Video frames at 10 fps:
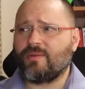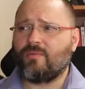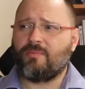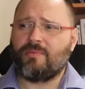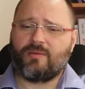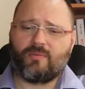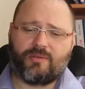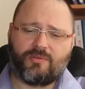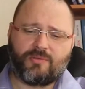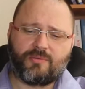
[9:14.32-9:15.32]
One Belt
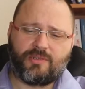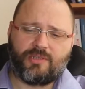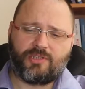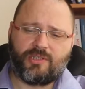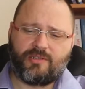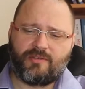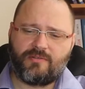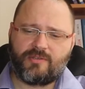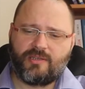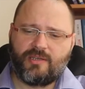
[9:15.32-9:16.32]
One Road
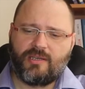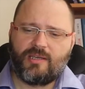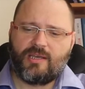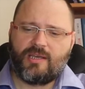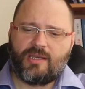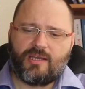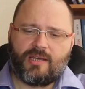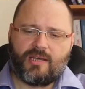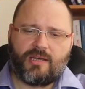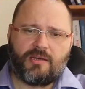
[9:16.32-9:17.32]
initiatives,
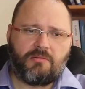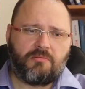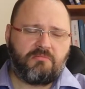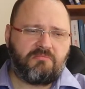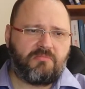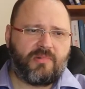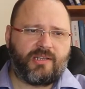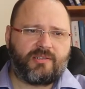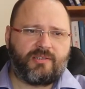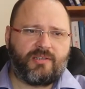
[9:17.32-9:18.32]

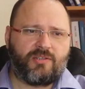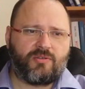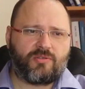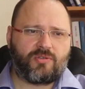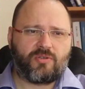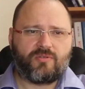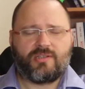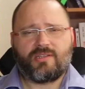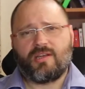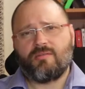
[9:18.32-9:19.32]
but it also shows
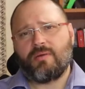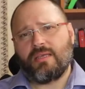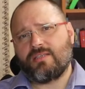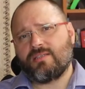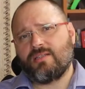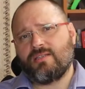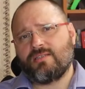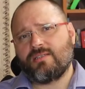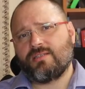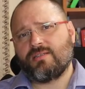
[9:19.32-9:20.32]
that how Pakistan is
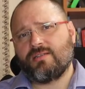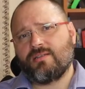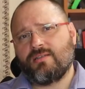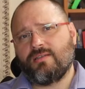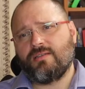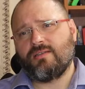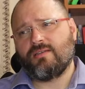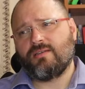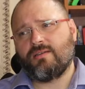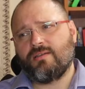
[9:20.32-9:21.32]
still in,
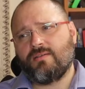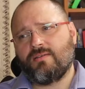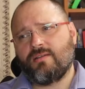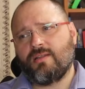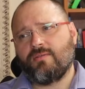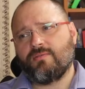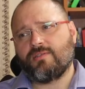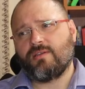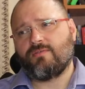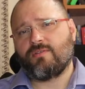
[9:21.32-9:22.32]
I would
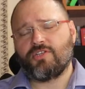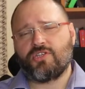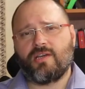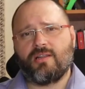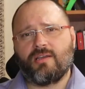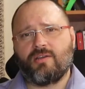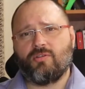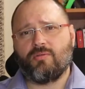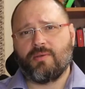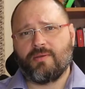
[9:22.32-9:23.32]
say, fragile
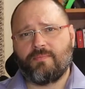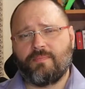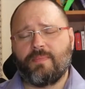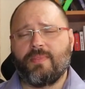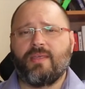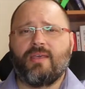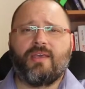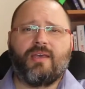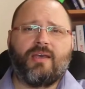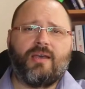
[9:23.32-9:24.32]
economy
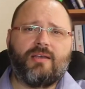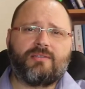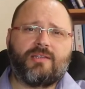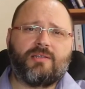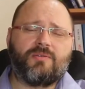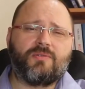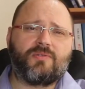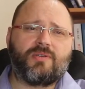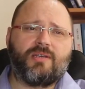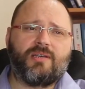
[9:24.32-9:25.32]

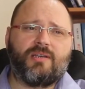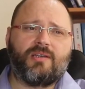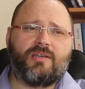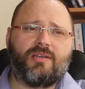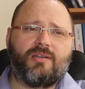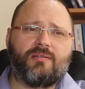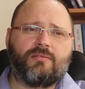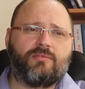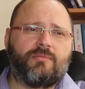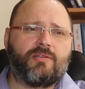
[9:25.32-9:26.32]
status.
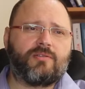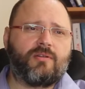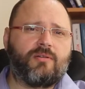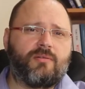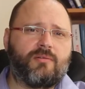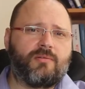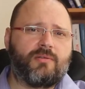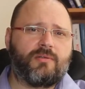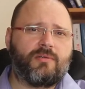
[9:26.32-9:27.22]
2 months ago,